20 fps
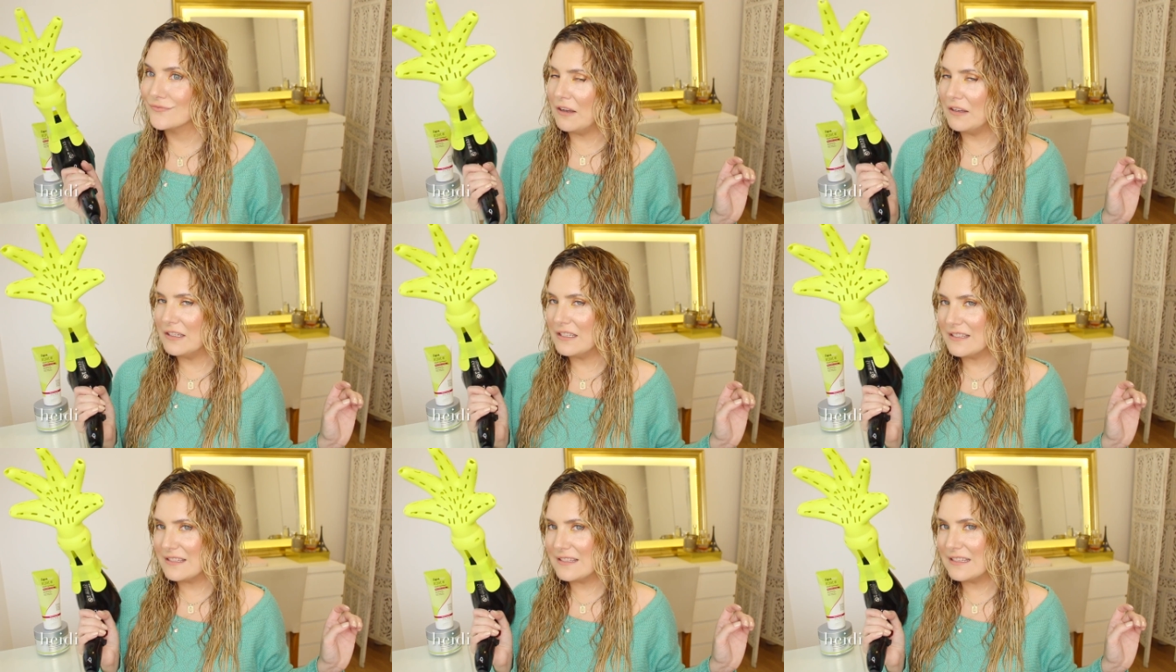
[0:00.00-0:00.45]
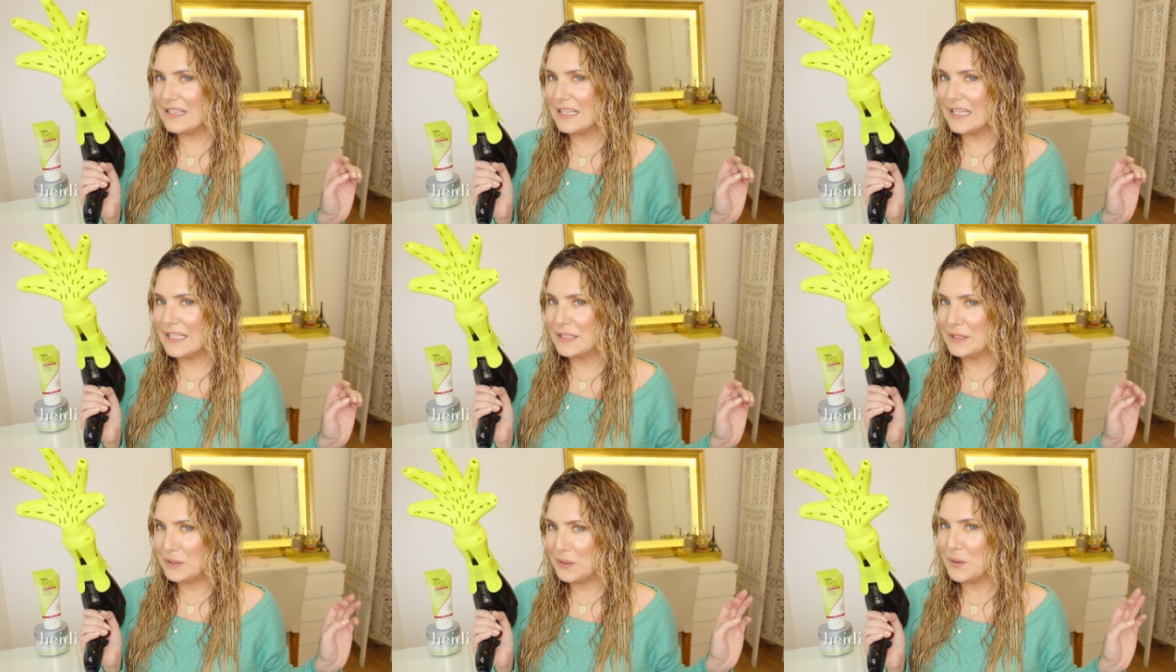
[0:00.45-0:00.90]

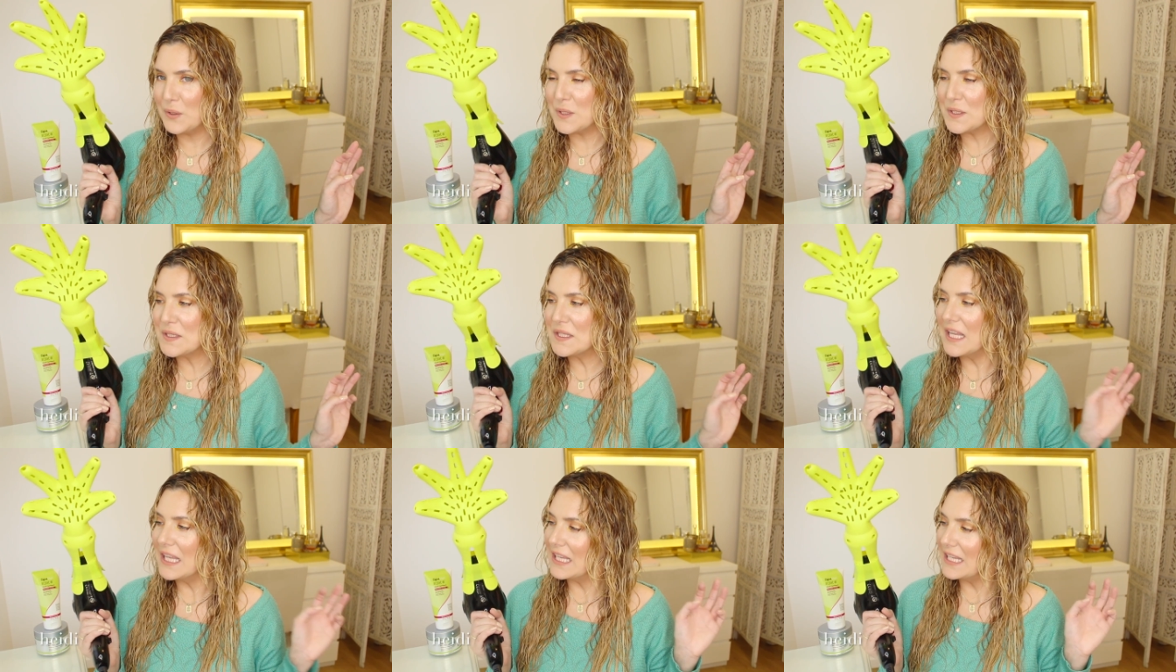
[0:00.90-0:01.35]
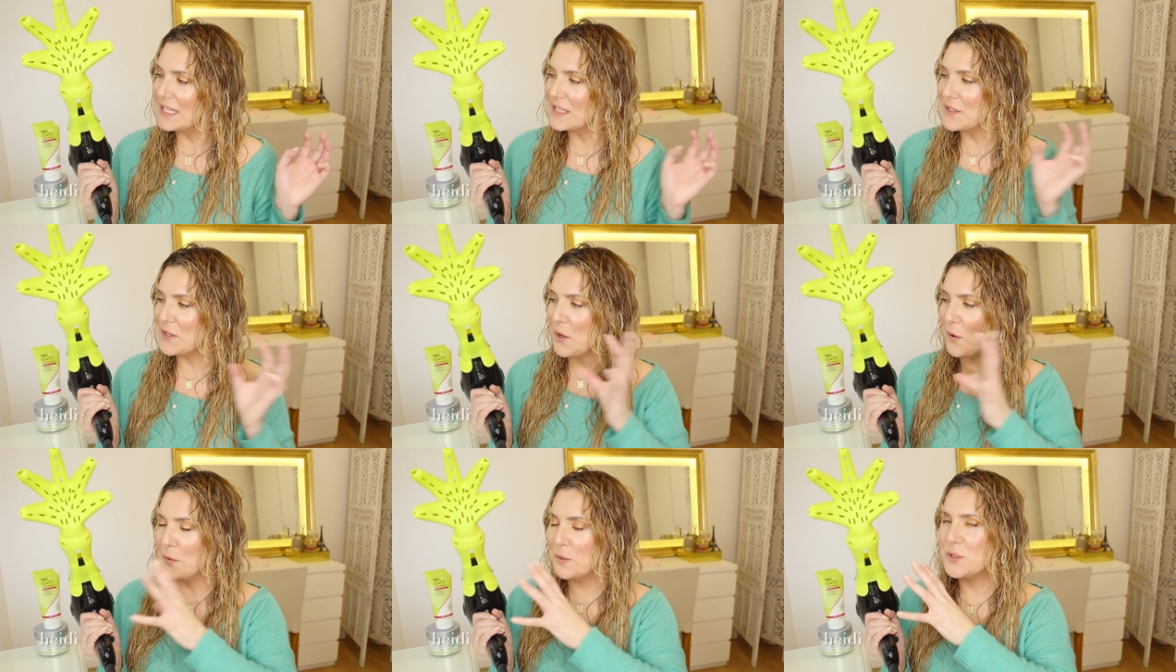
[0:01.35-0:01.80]
Honestly, it looks like
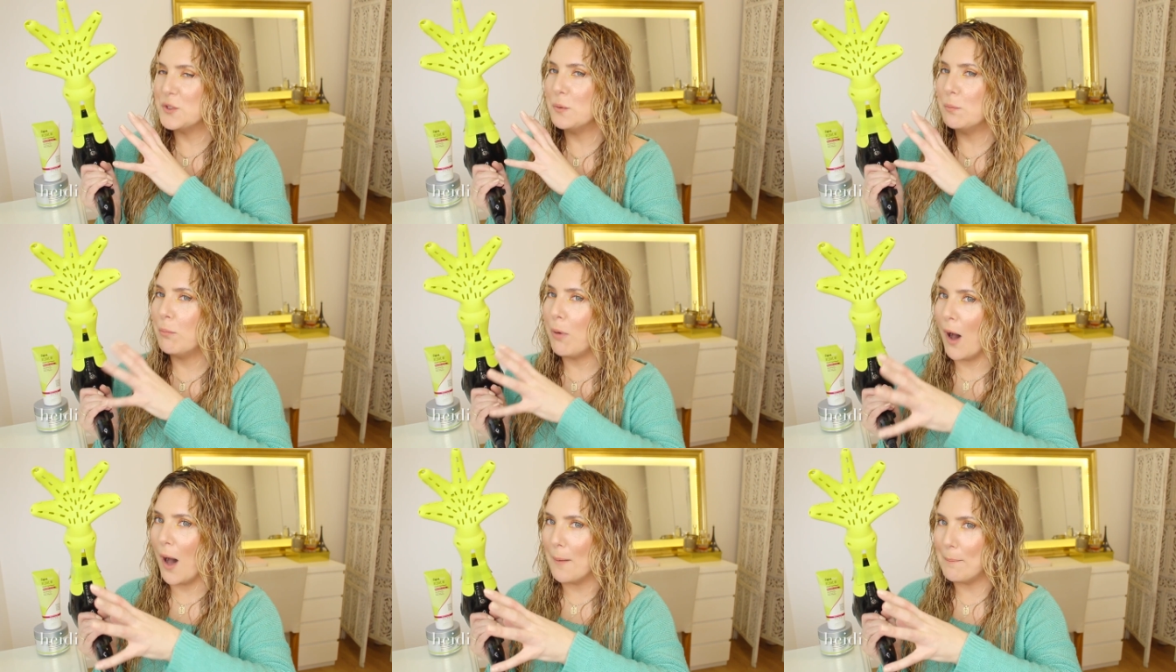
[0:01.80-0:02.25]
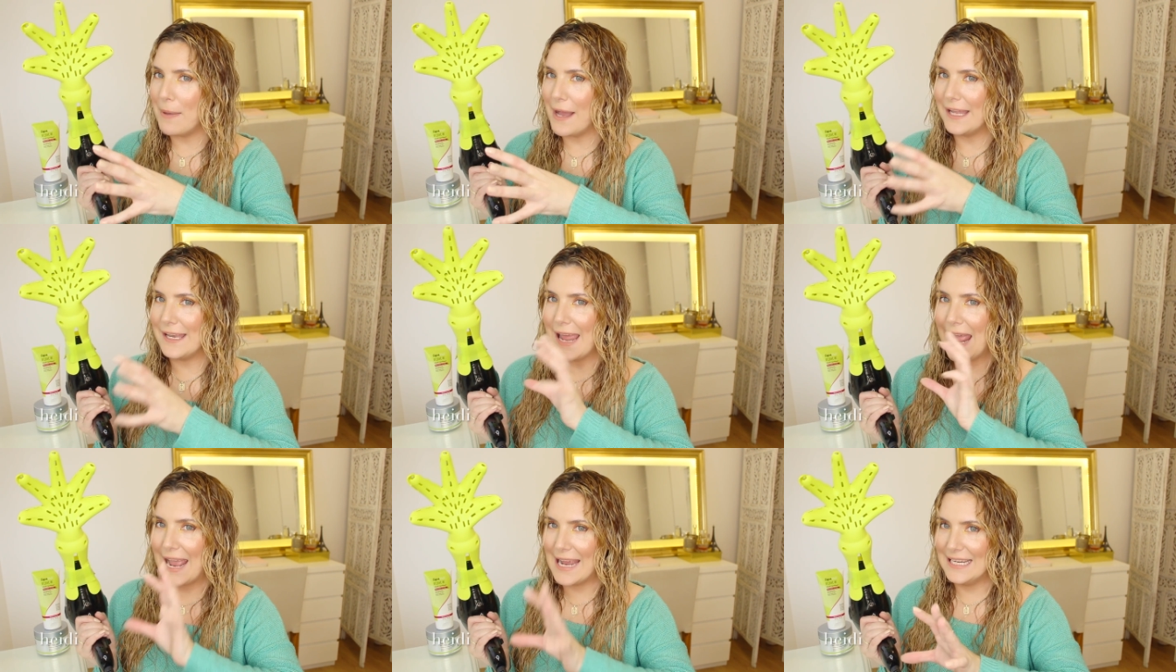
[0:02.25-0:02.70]
it's going to pop
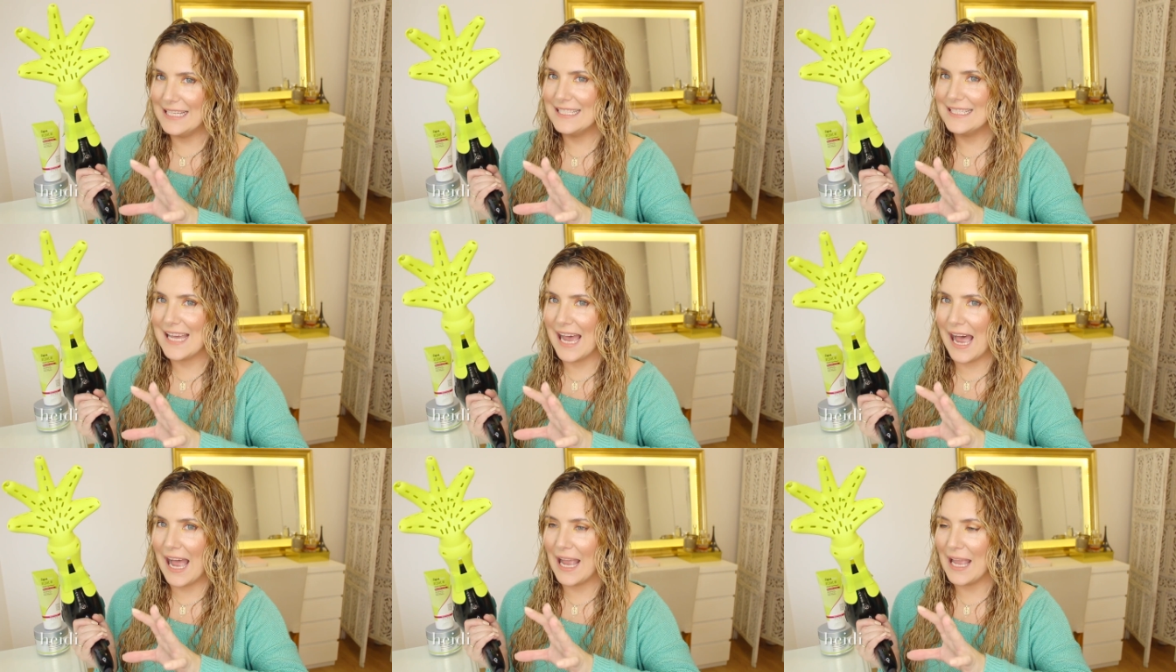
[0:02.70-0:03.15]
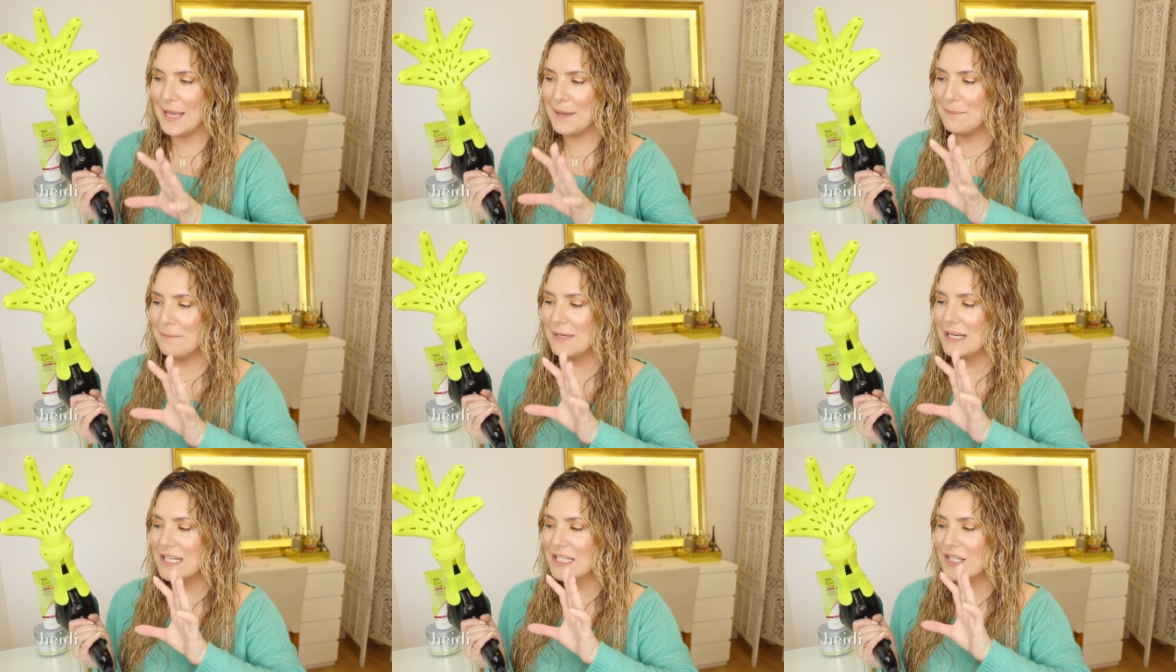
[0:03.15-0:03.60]
at any
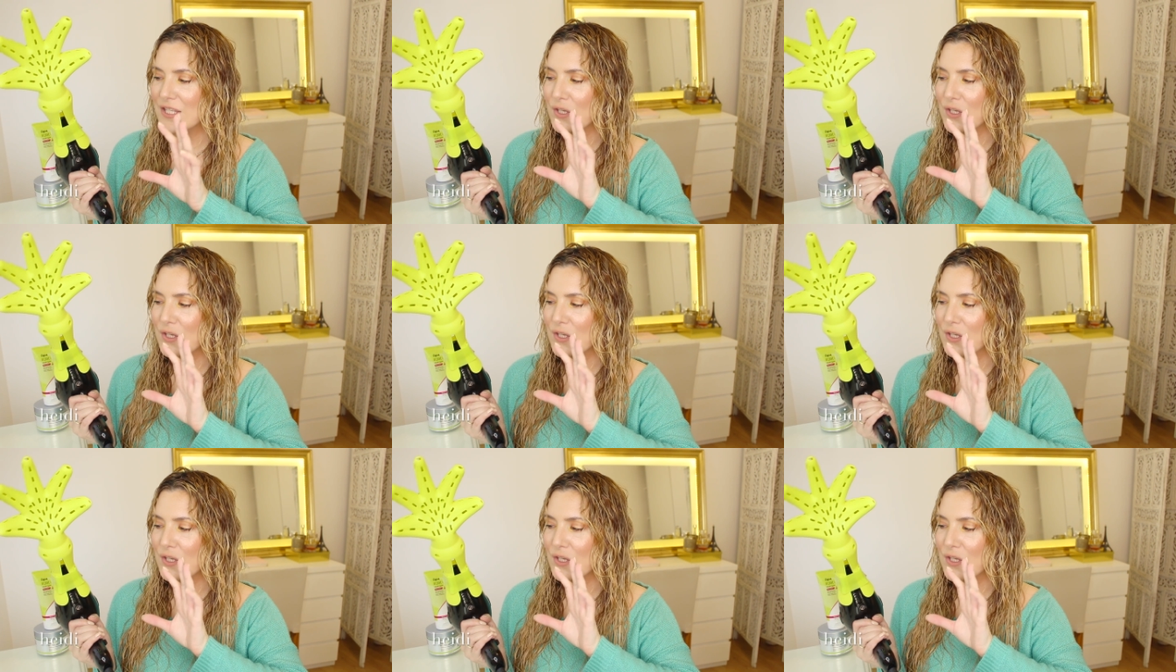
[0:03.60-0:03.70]
time.